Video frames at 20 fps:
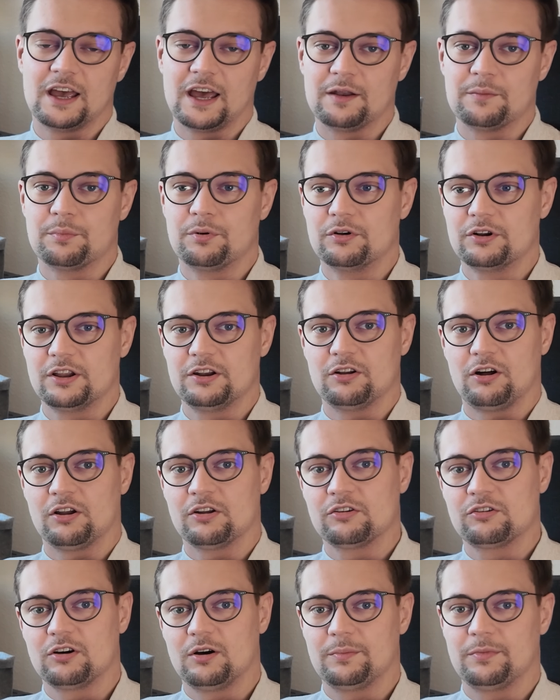and put it
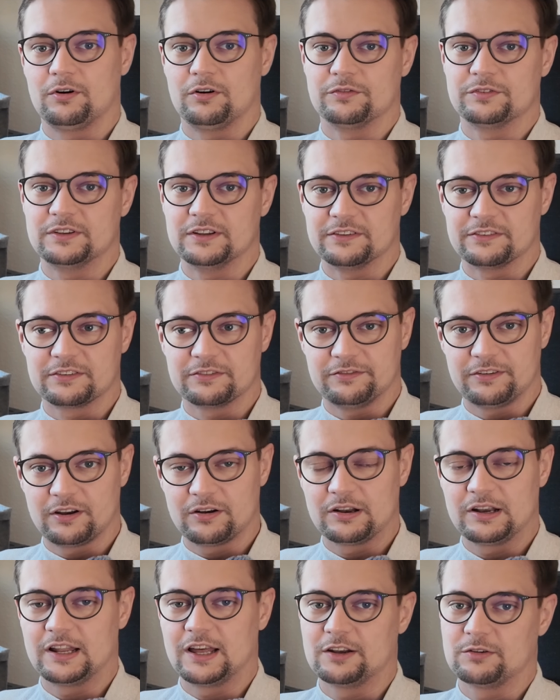on top of this
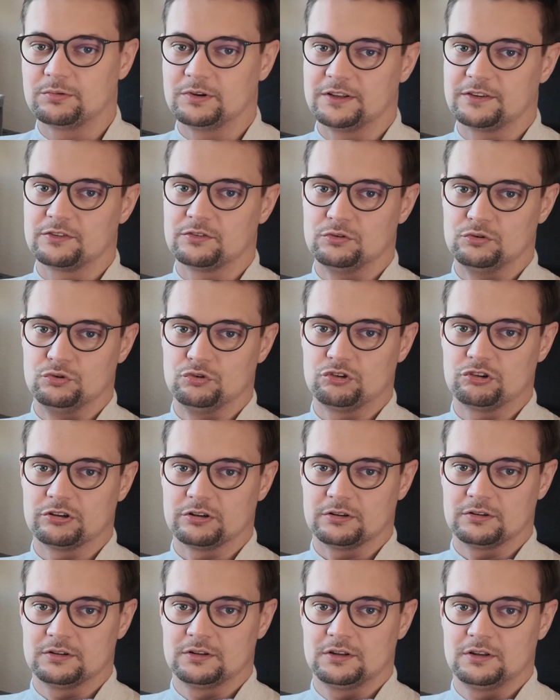very lightweight
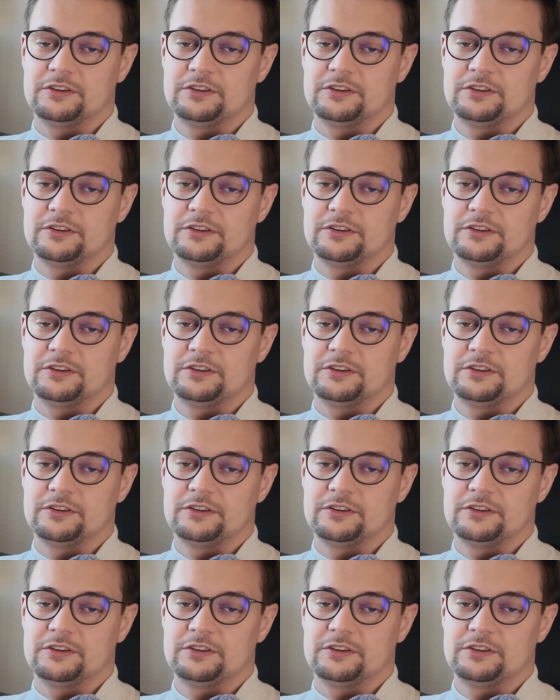solution.